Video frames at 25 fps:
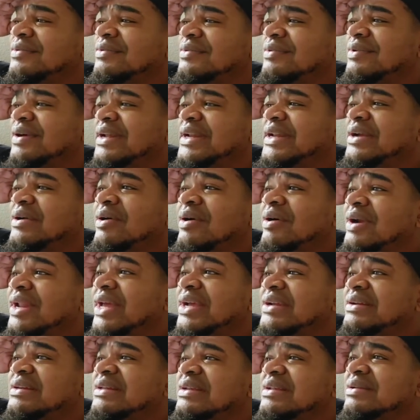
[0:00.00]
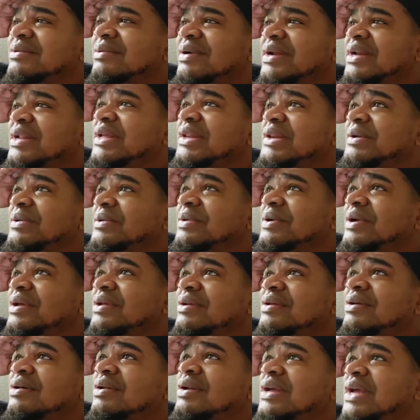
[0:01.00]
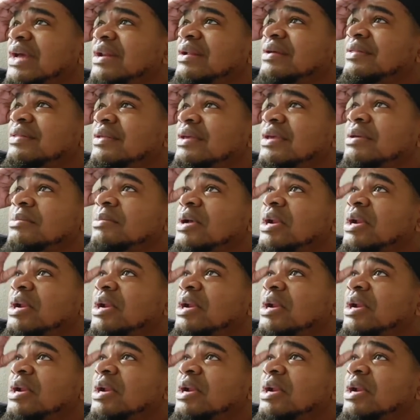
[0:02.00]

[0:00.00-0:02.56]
what they collecting, what they doing, all kind of thing.